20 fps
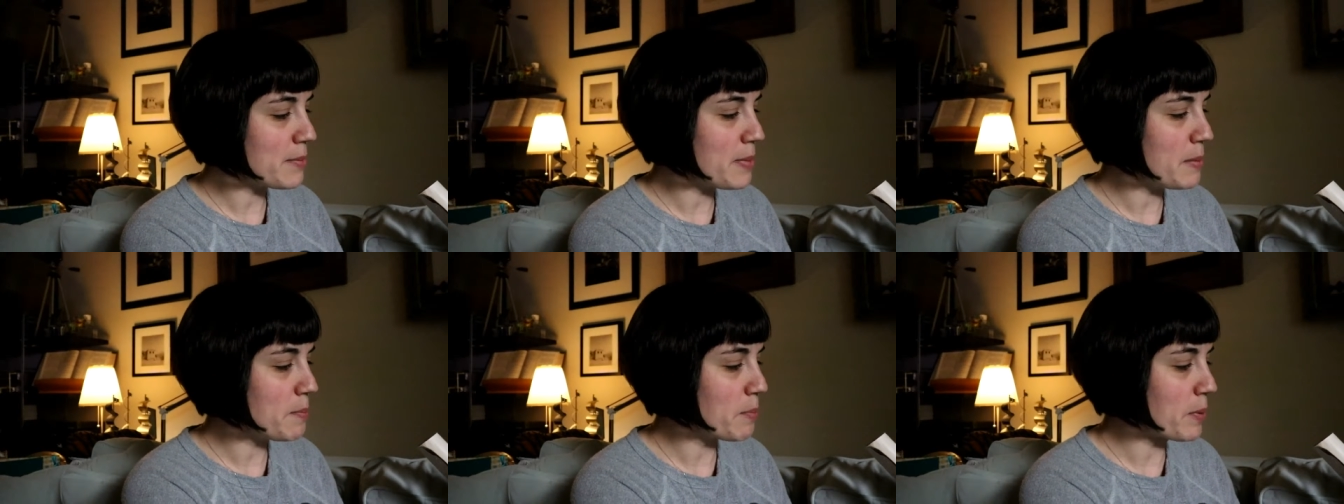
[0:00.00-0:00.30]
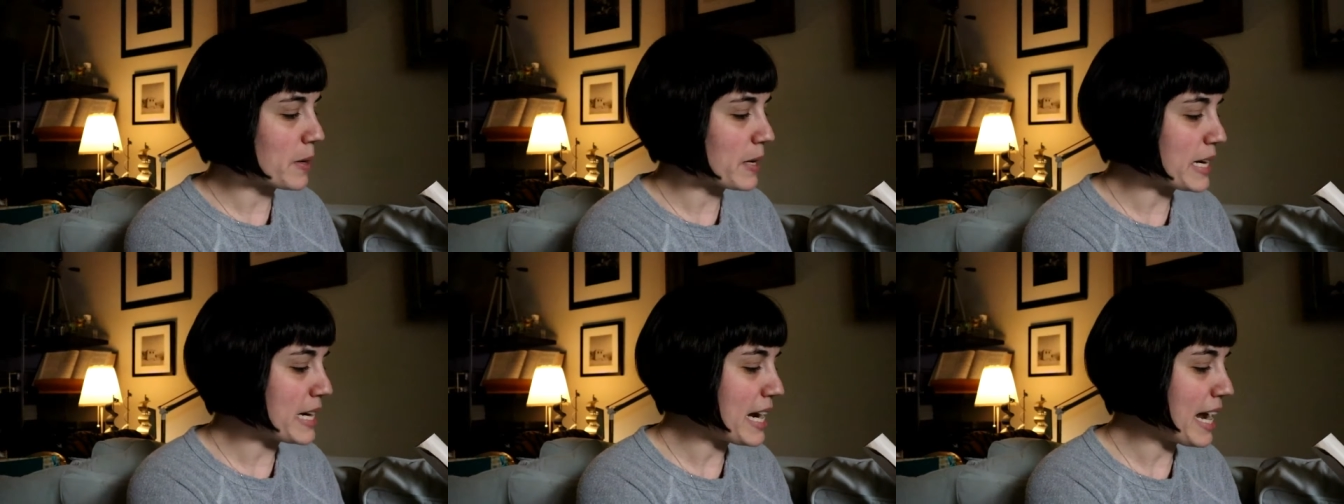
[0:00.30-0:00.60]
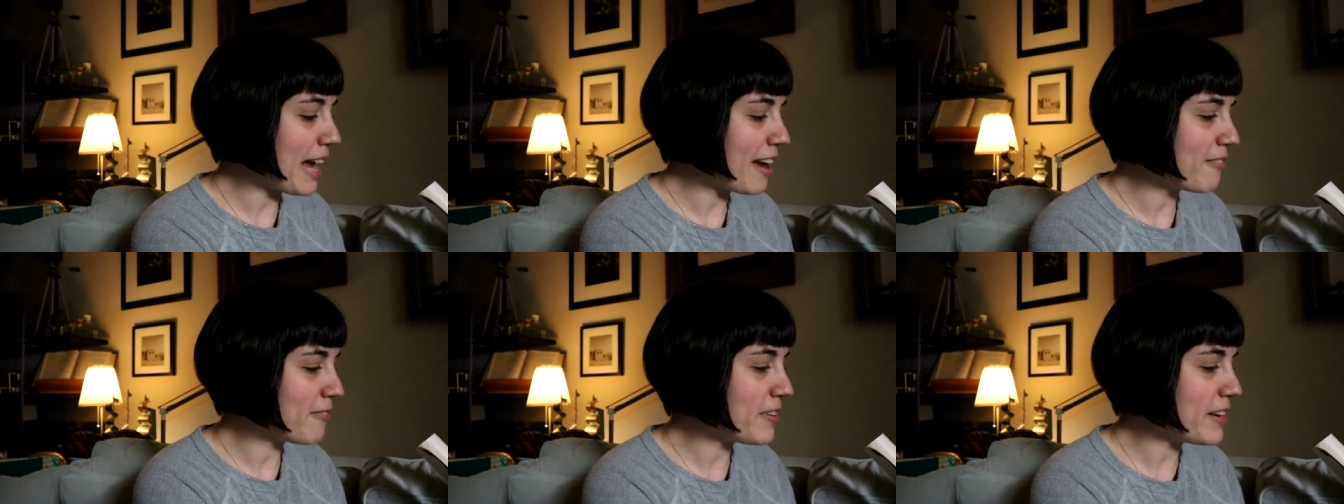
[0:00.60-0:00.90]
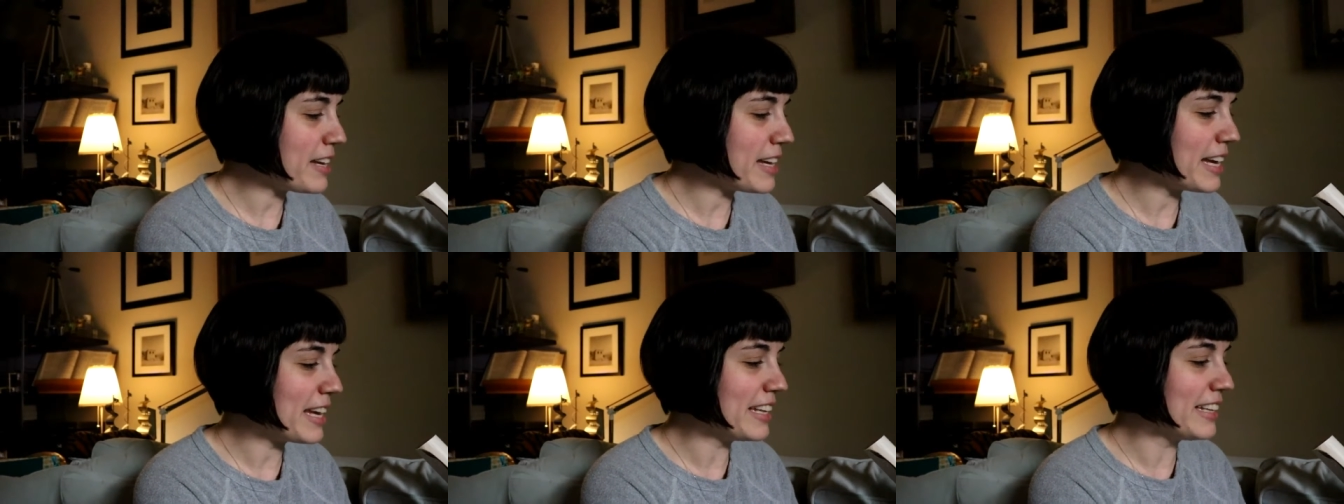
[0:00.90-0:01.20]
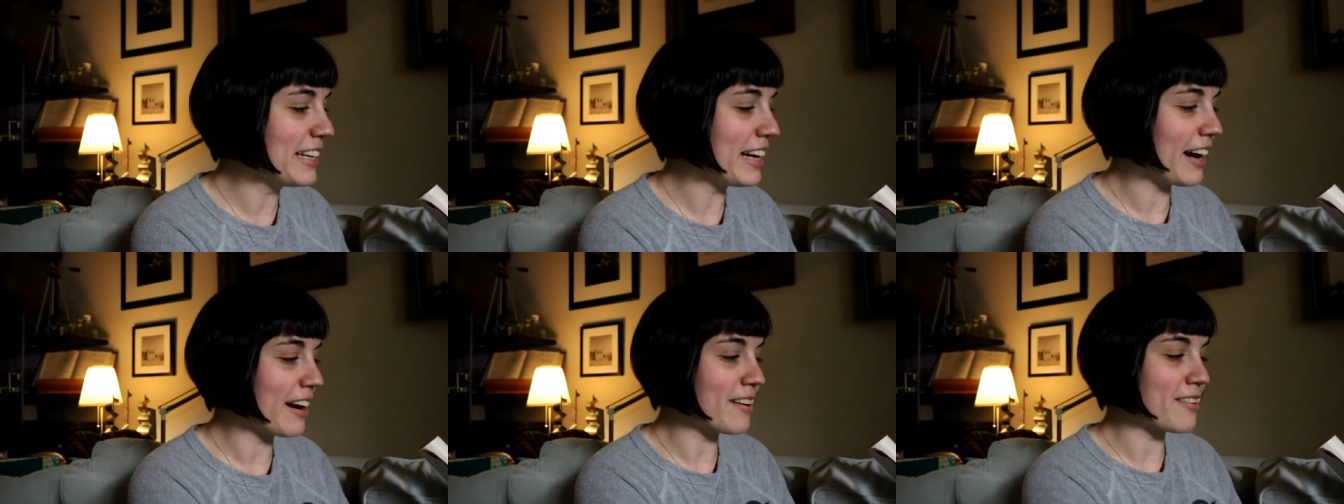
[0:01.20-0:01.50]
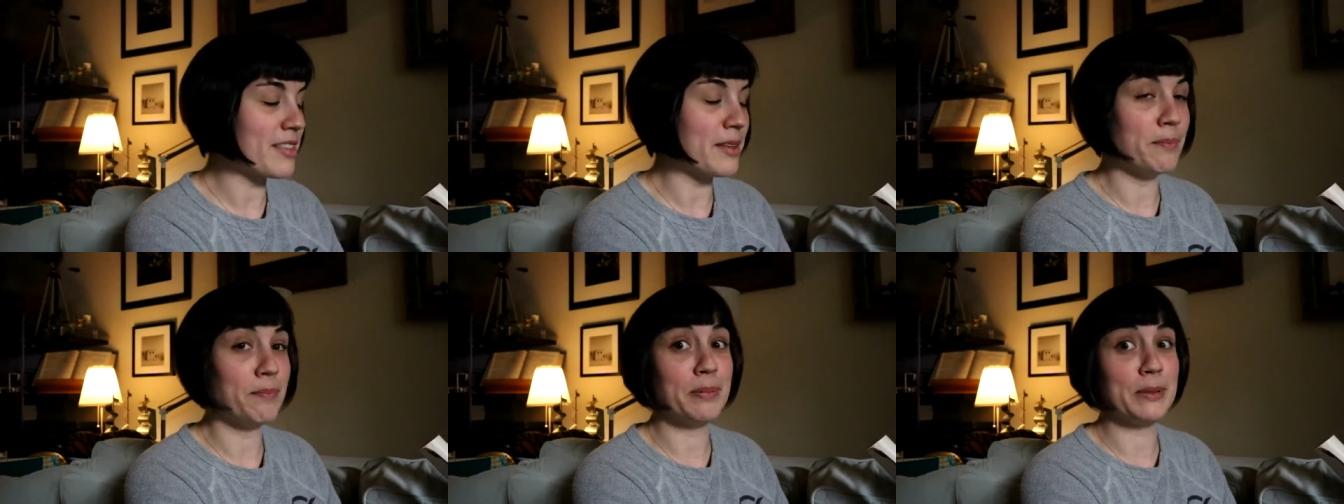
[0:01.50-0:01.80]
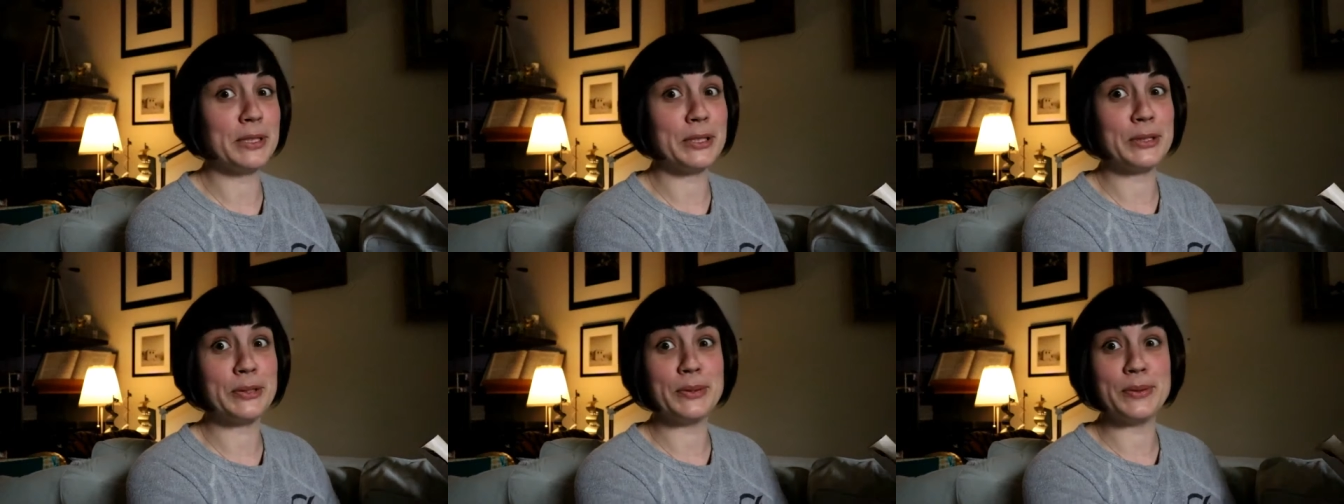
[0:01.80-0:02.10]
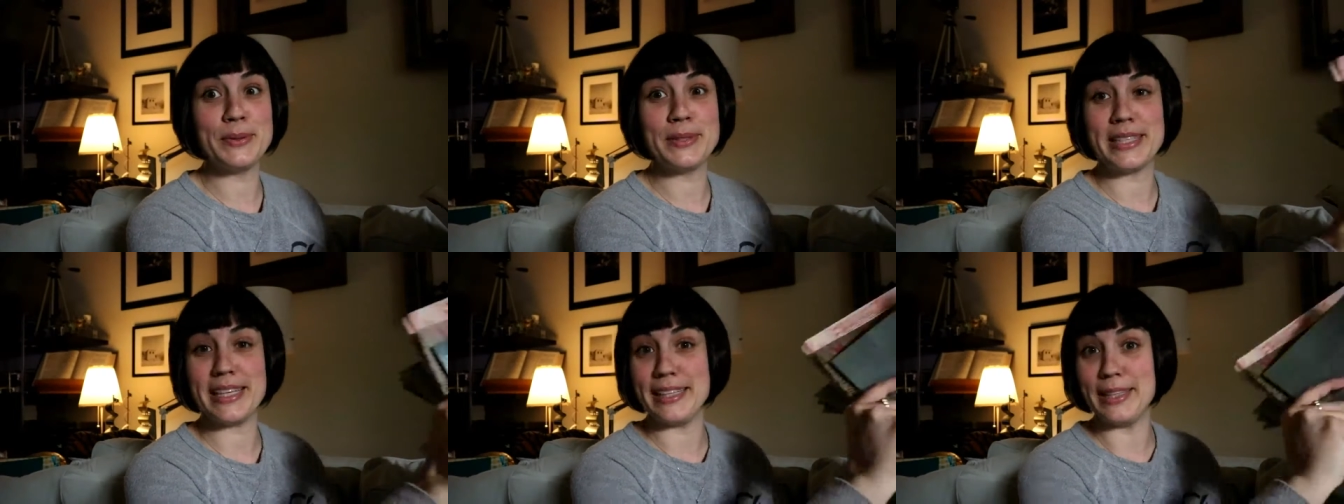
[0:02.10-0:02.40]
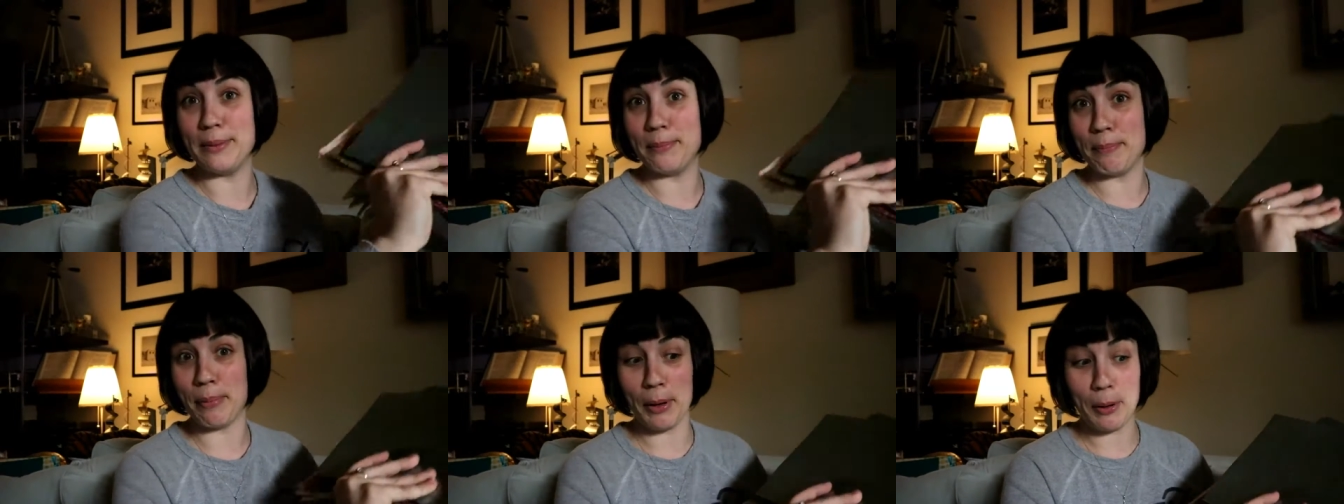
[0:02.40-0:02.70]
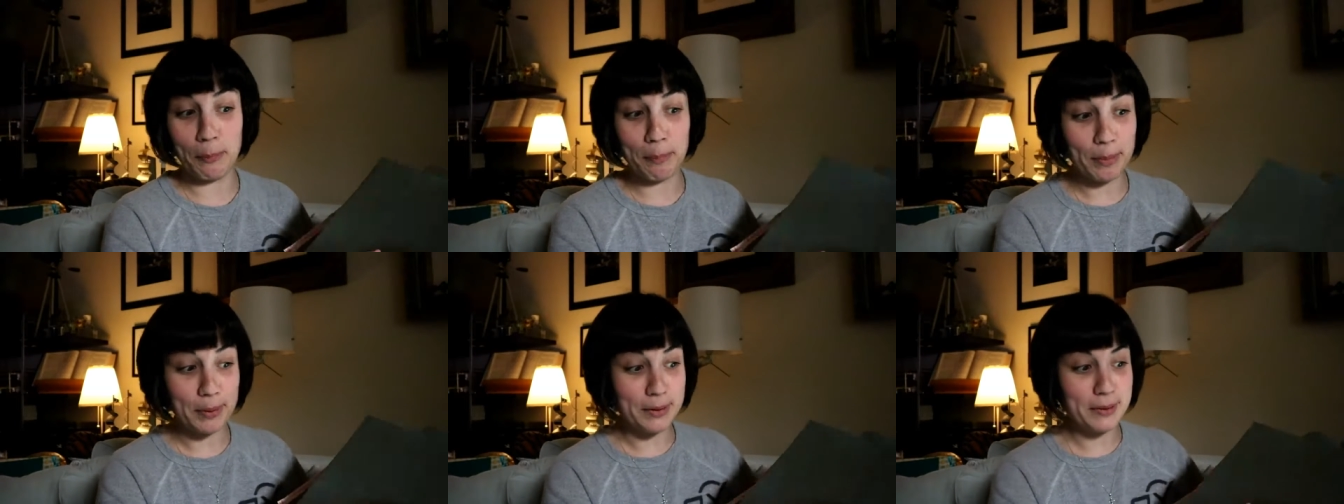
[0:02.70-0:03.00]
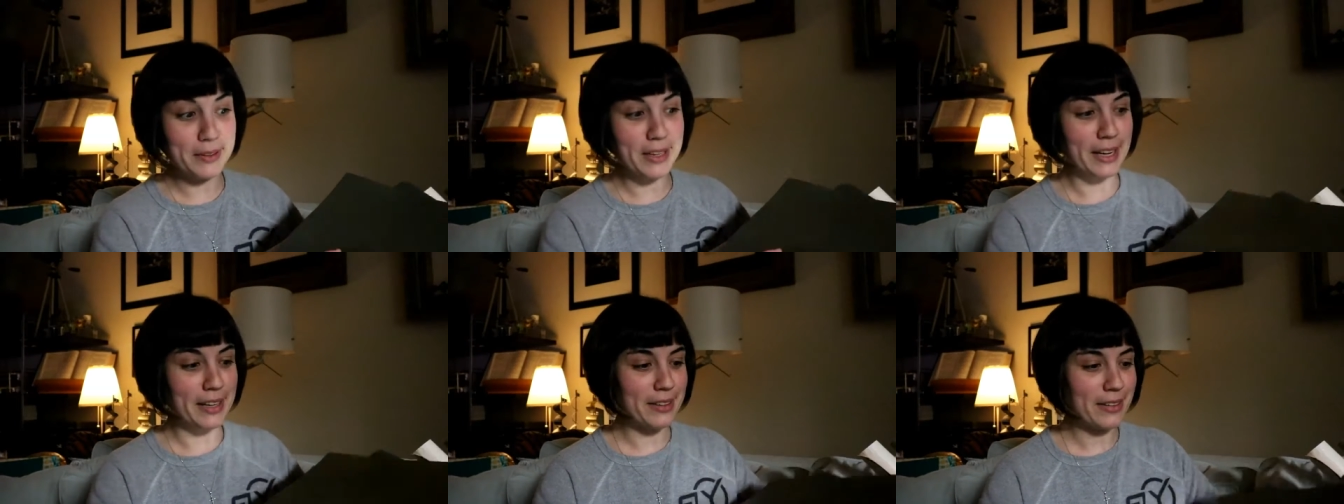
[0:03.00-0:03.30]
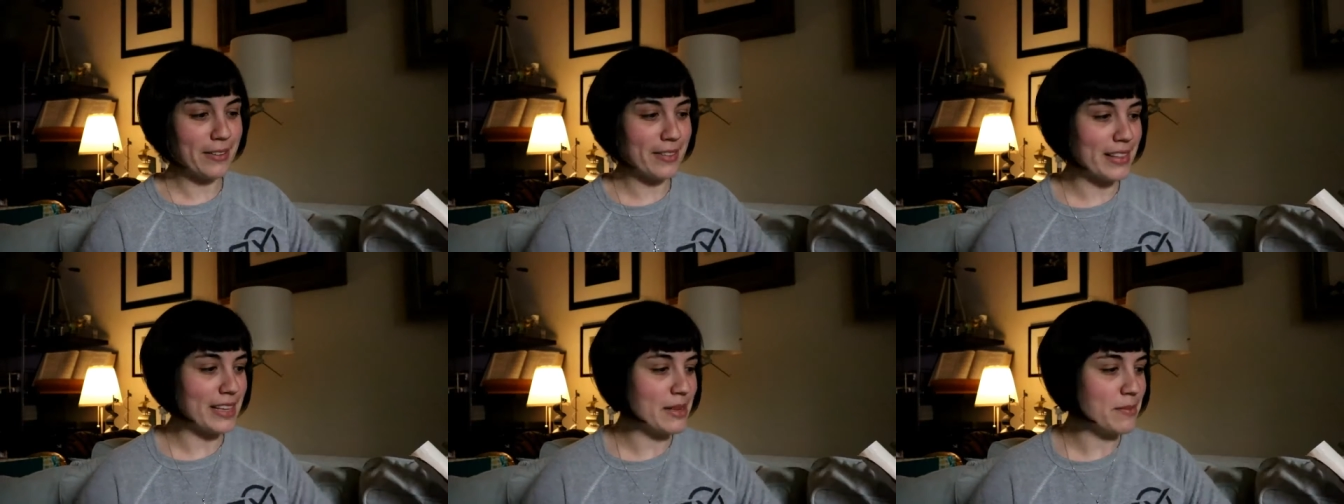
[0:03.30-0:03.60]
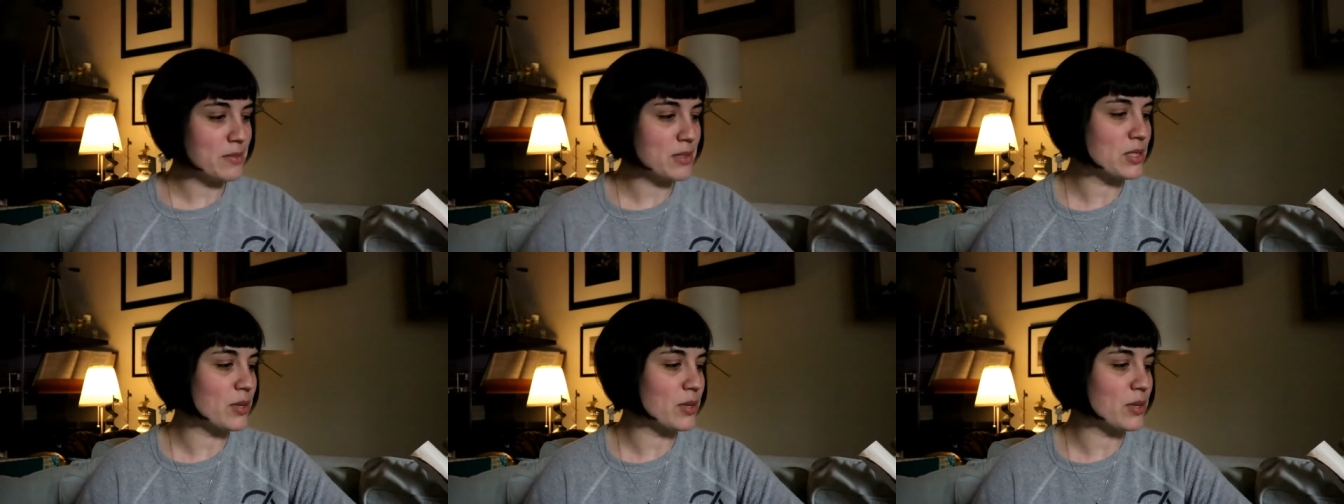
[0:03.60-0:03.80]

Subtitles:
to be pretty heavy in kind of the blues and the purple color theme,